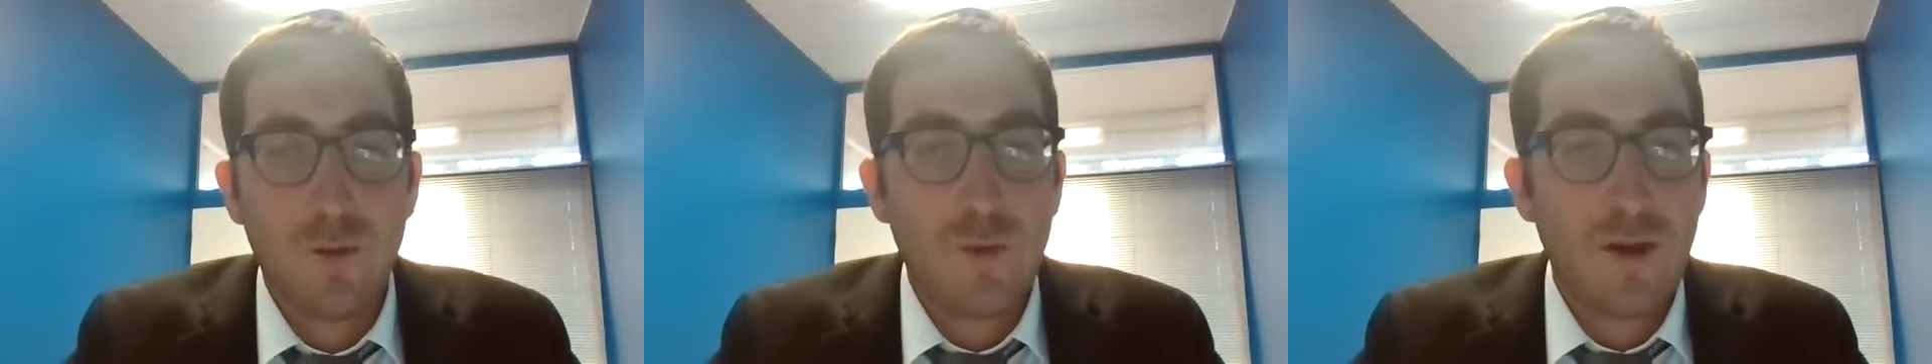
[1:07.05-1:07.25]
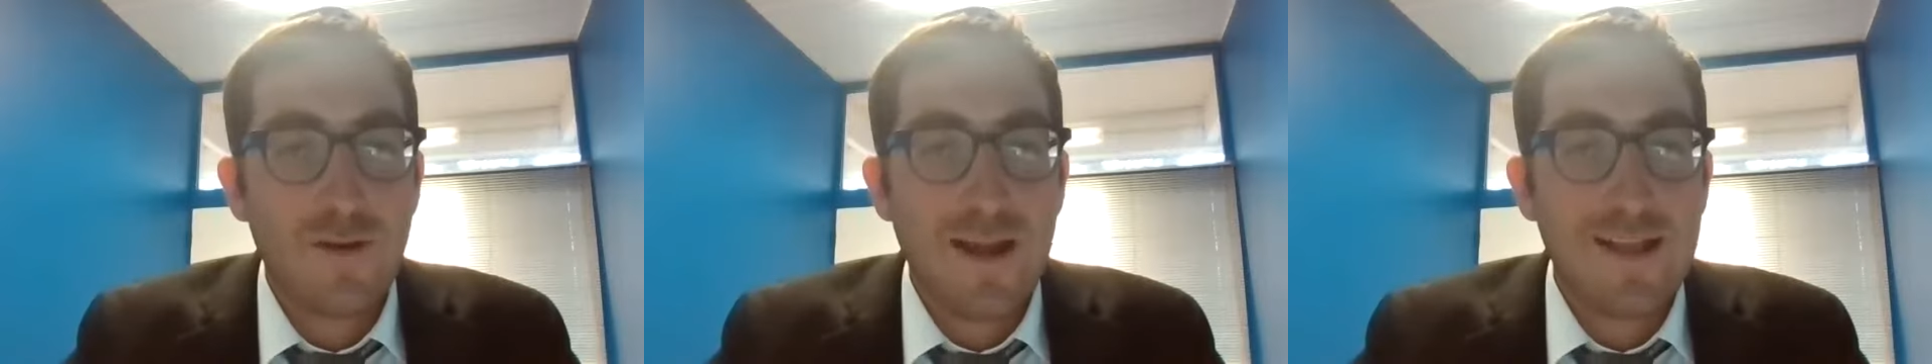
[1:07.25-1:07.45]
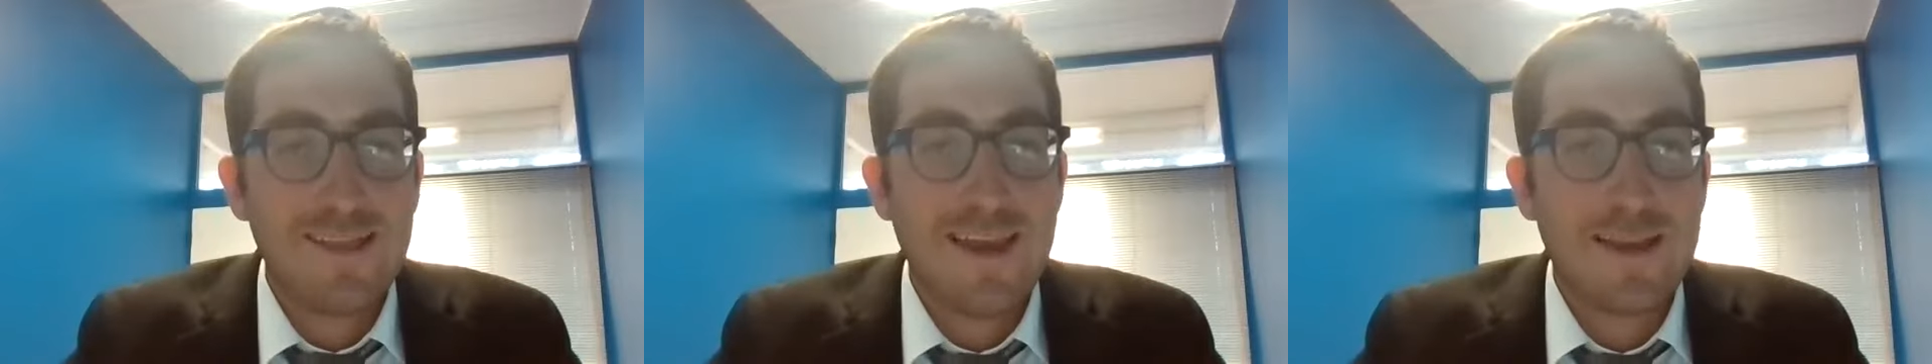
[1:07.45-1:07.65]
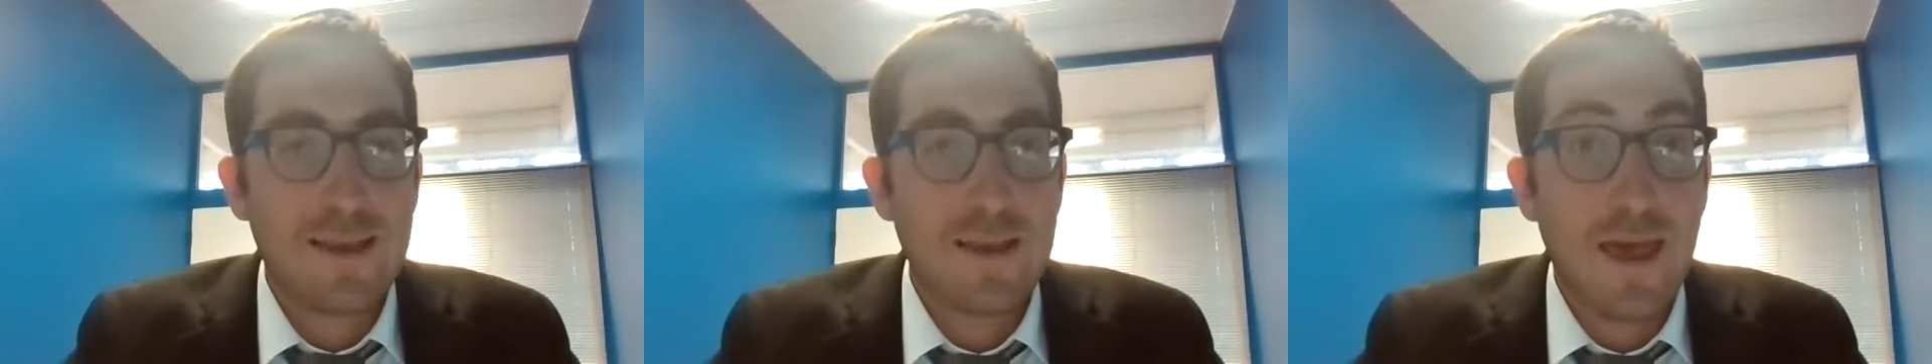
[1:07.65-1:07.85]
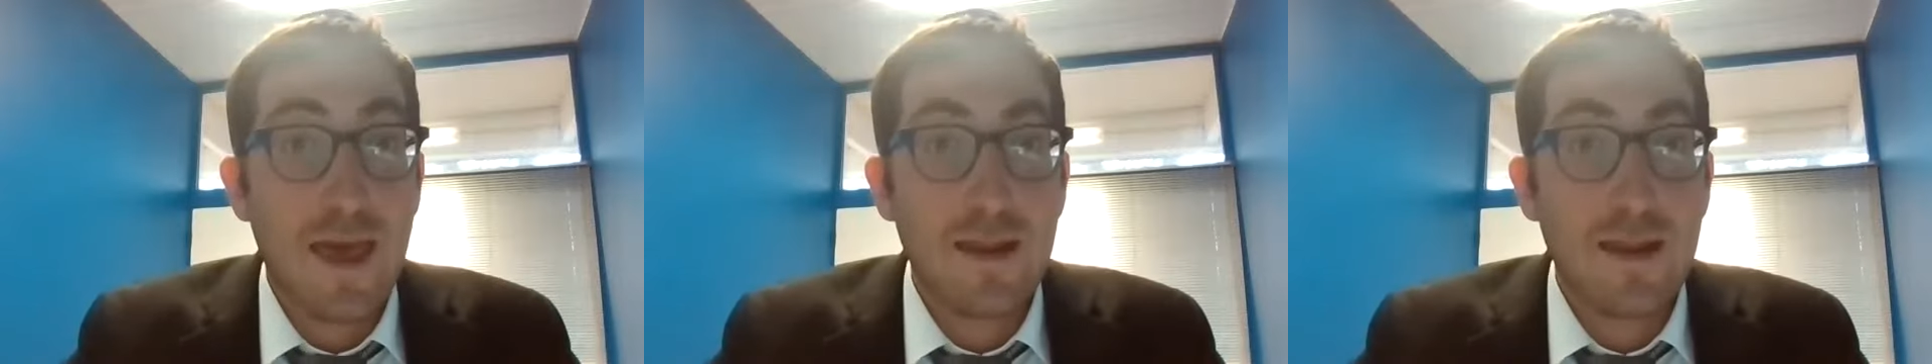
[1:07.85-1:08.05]
We are not
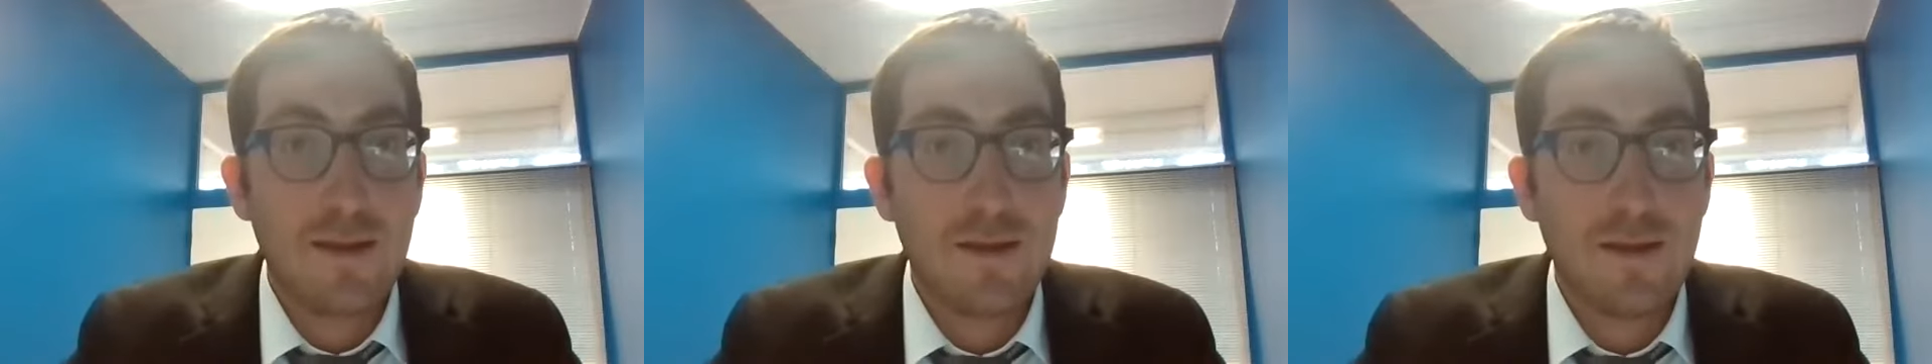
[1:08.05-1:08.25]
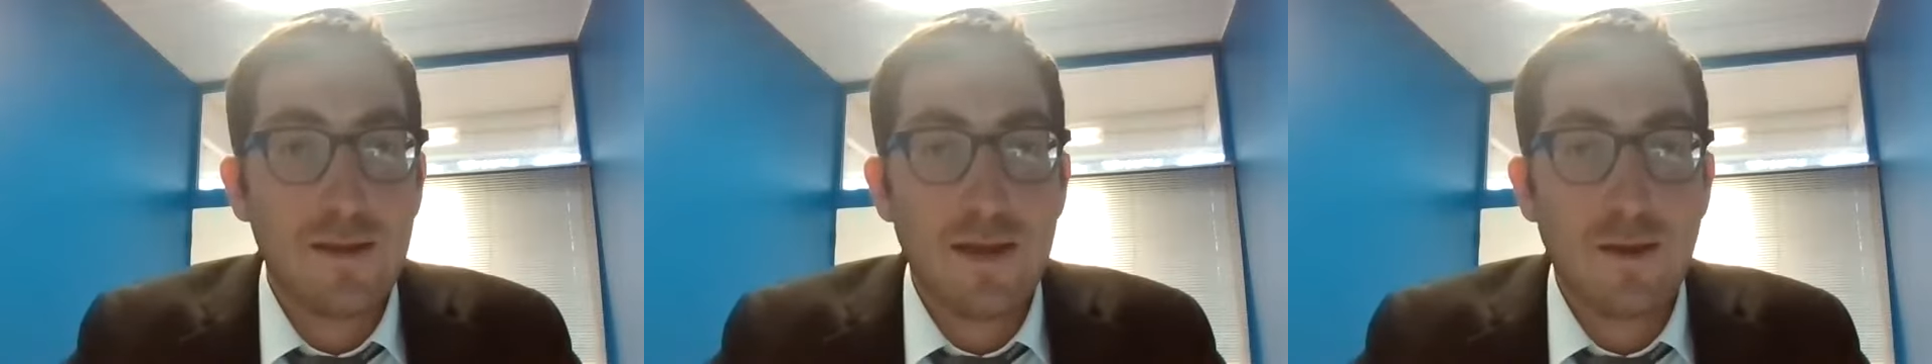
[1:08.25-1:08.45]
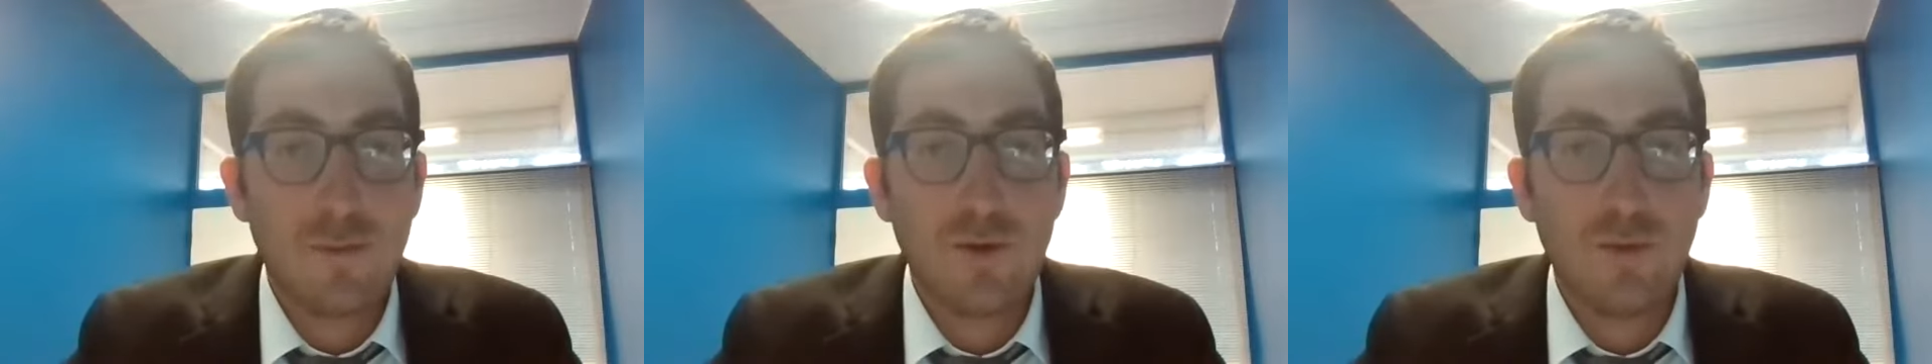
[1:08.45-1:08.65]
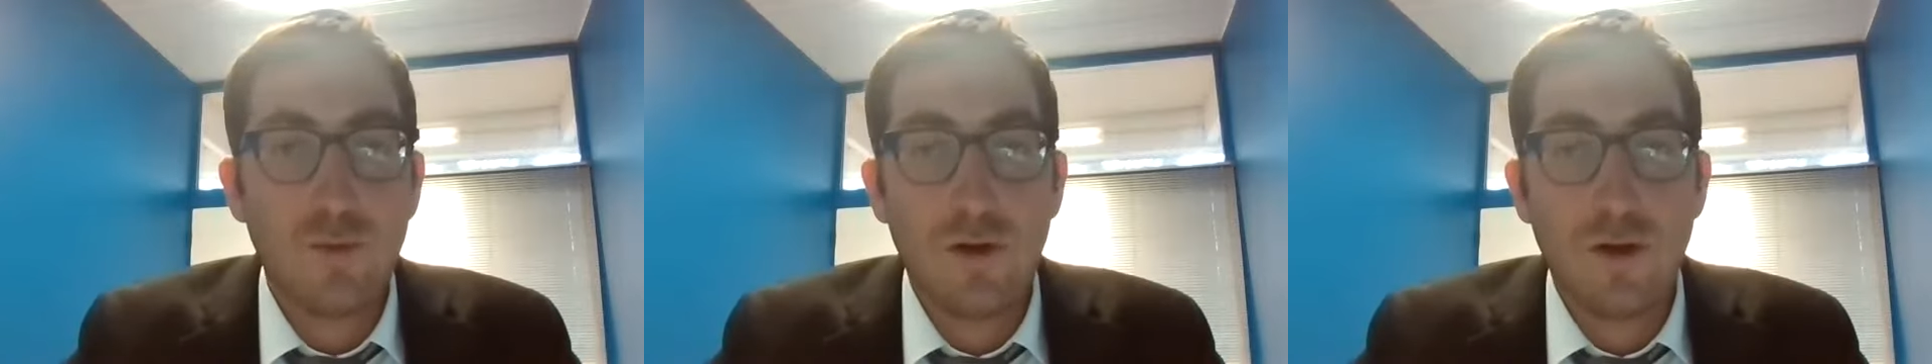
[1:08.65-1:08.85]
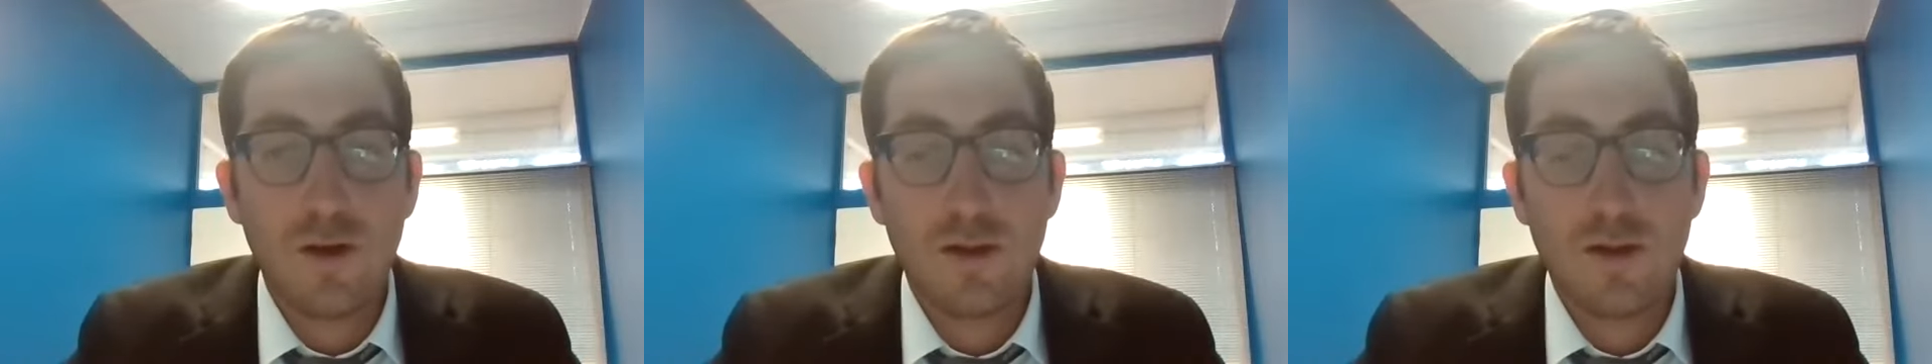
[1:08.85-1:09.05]
lacking anything that we
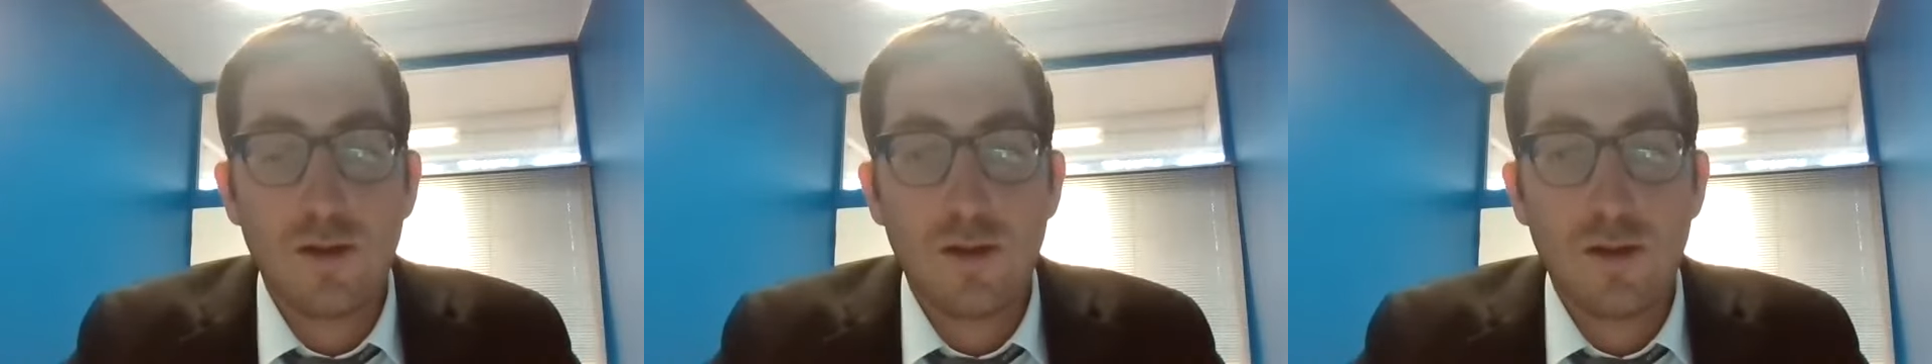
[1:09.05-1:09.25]
want.